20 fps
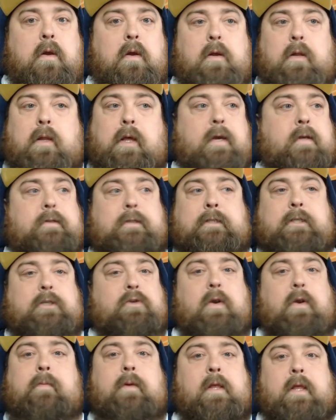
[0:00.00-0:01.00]
like
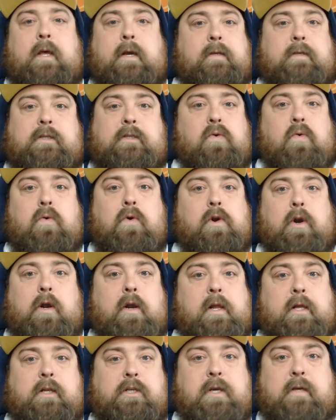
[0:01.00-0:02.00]
screaming like a schoolgirl
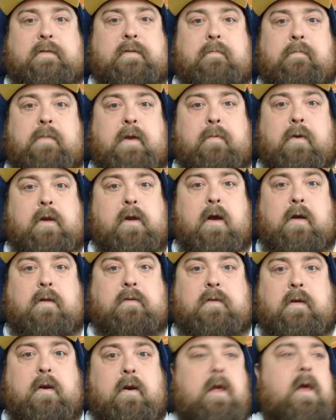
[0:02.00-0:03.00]
at a Justin Bieber
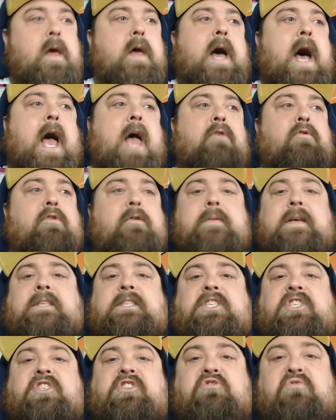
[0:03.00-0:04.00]
concert. I would be
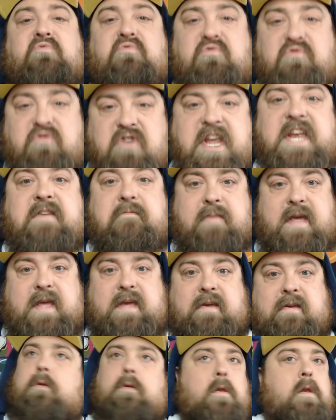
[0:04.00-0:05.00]
screaming.
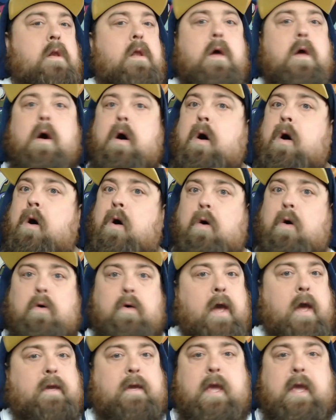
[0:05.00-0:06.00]
No,
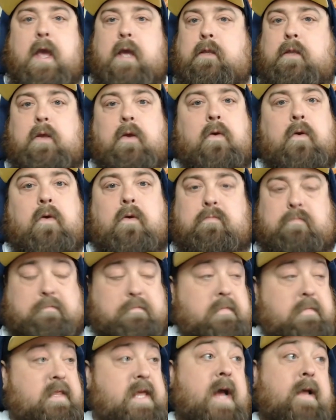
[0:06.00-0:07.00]
I can't do
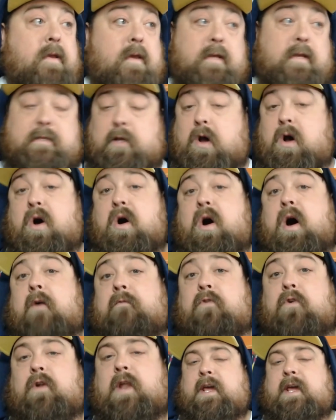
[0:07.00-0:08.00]
that. It's
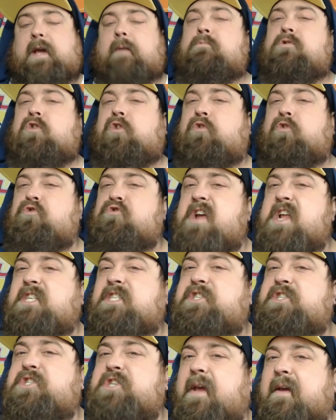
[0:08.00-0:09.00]
awful. I'm
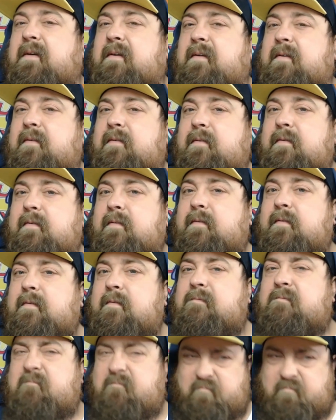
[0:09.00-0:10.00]
cringing
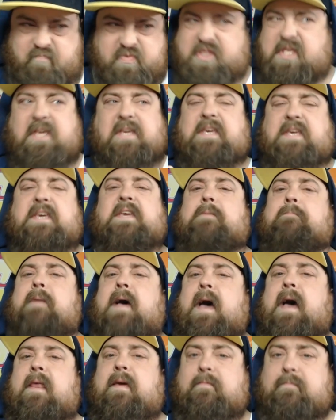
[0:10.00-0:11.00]
thinking
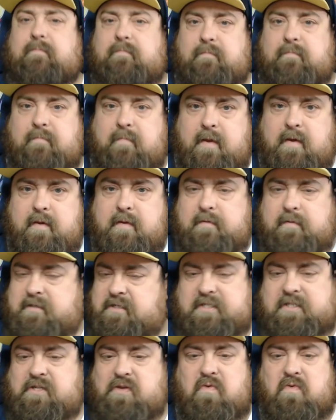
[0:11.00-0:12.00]
about it.
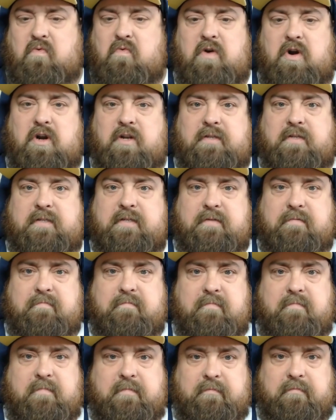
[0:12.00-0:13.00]
It's the worst.
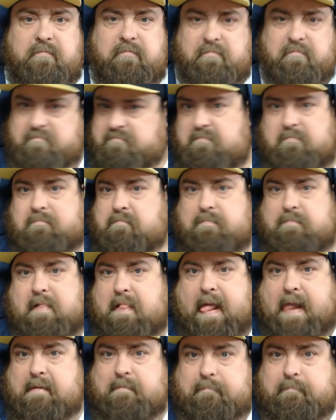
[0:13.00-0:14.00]

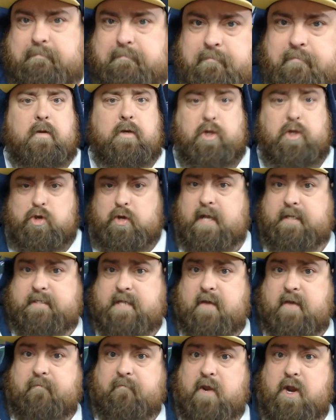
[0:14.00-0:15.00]
Blah. You guys
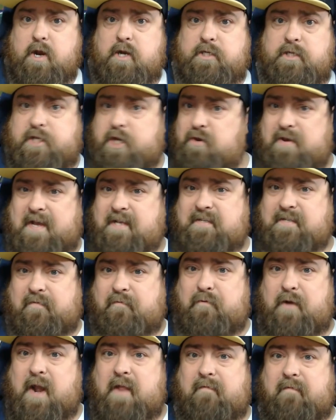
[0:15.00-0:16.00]
have fears? Are you guys
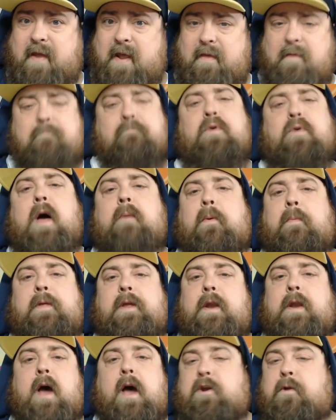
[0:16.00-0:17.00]
afraid of anything?
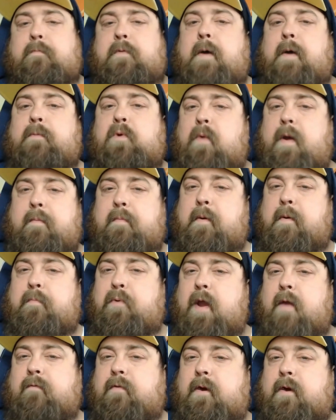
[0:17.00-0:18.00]
Probably not. You're probably way more
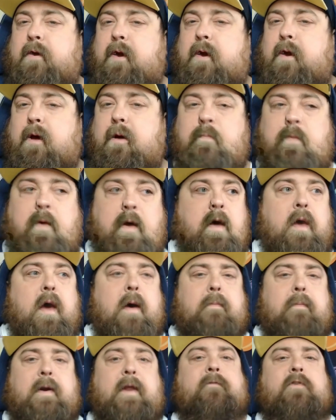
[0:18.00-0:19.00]
braver than I am.
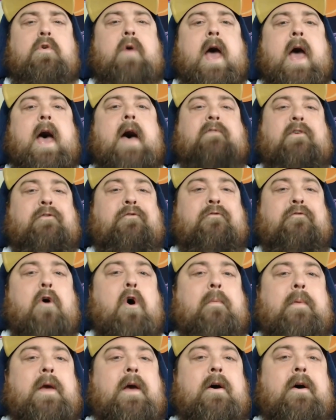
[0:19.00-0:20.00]
But if you have a
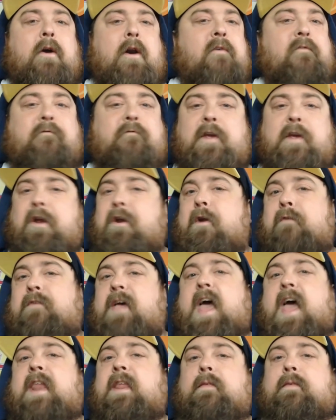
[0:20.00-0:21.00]
phobia or a fear of
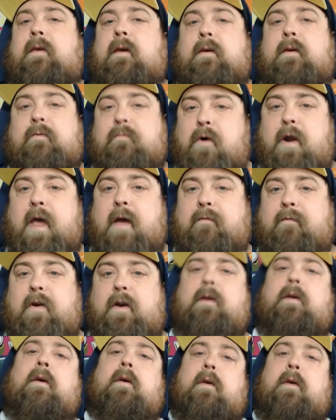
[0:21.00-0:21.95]
anything, whatever,